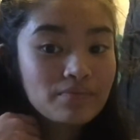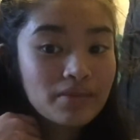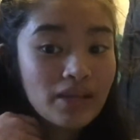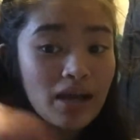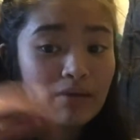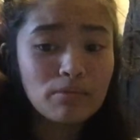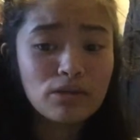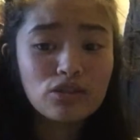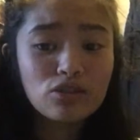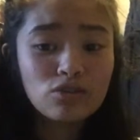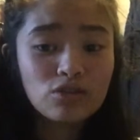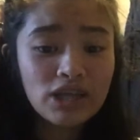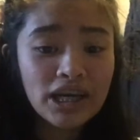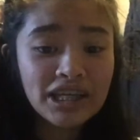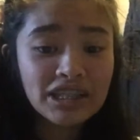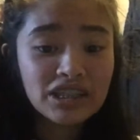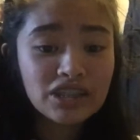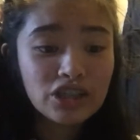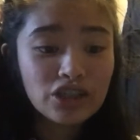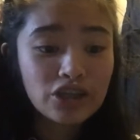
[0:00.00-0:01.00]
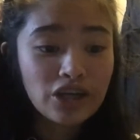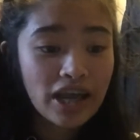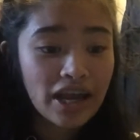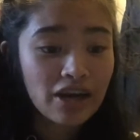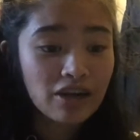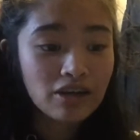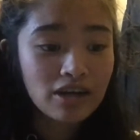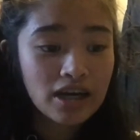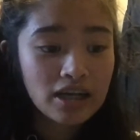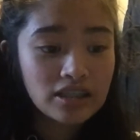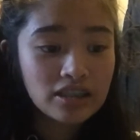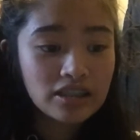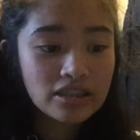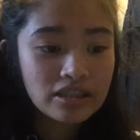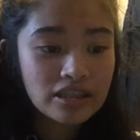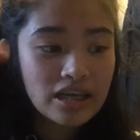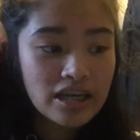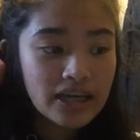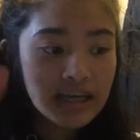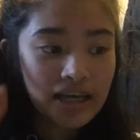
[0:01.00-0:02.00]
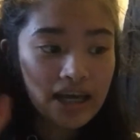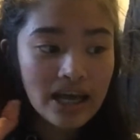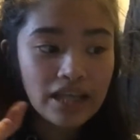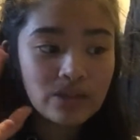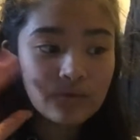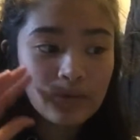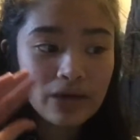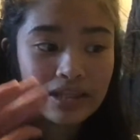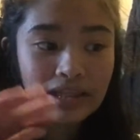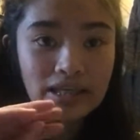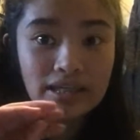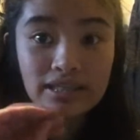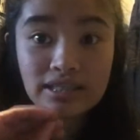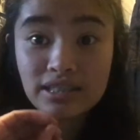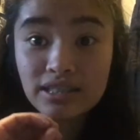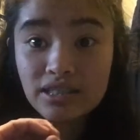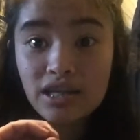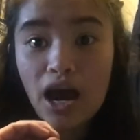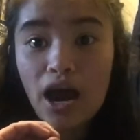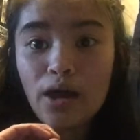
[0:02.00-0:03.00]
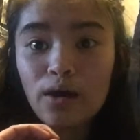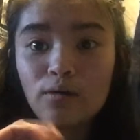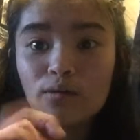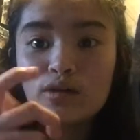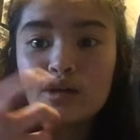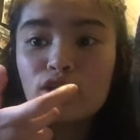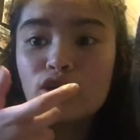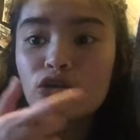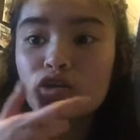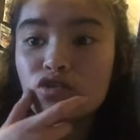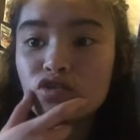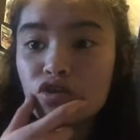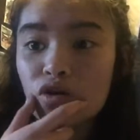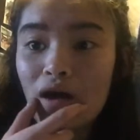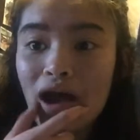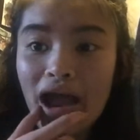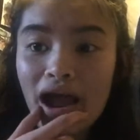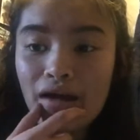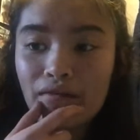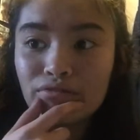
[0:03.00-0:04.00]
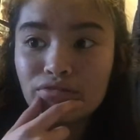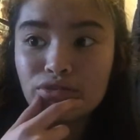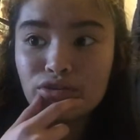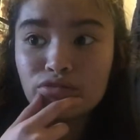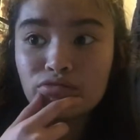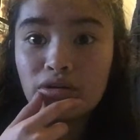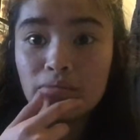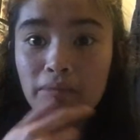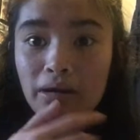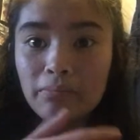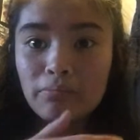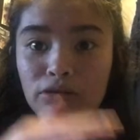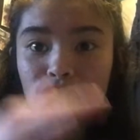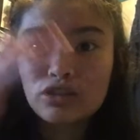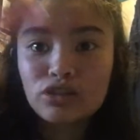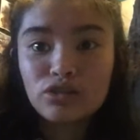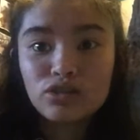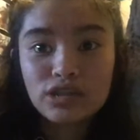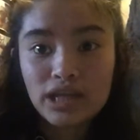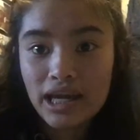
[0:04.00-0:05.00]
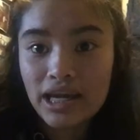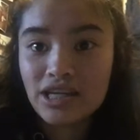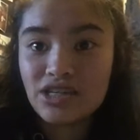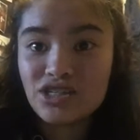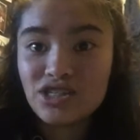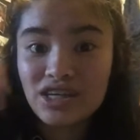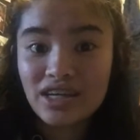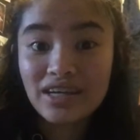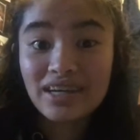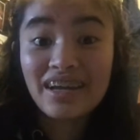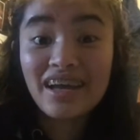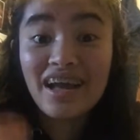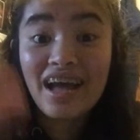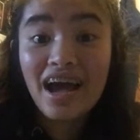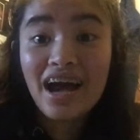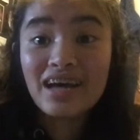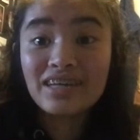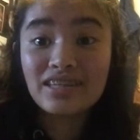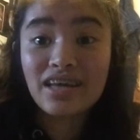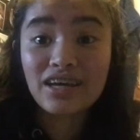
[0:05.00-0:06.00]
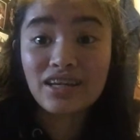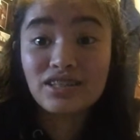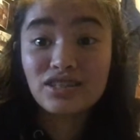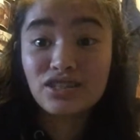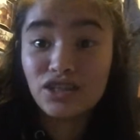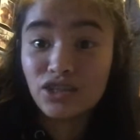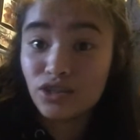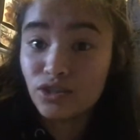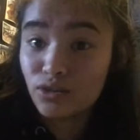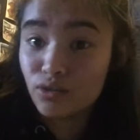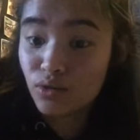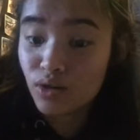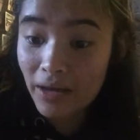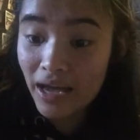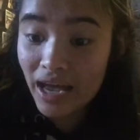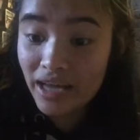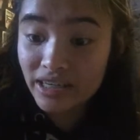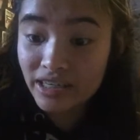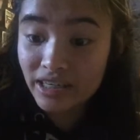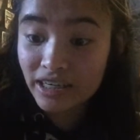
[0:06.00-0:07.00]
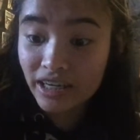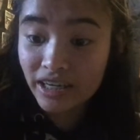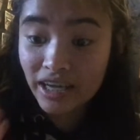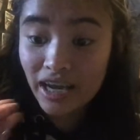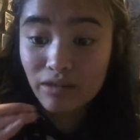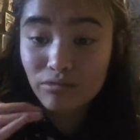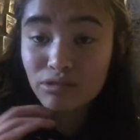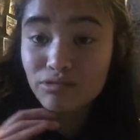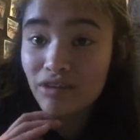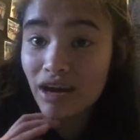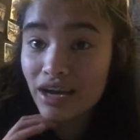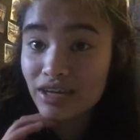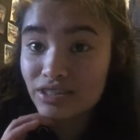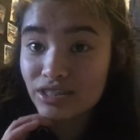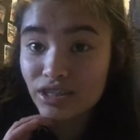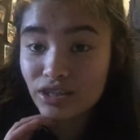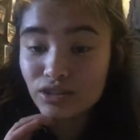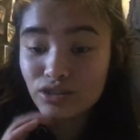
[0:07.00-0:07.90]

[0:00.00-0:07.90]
I'm also changing her hair color and the way that it's styled, so I have to remember to change it as I continue editing and revising.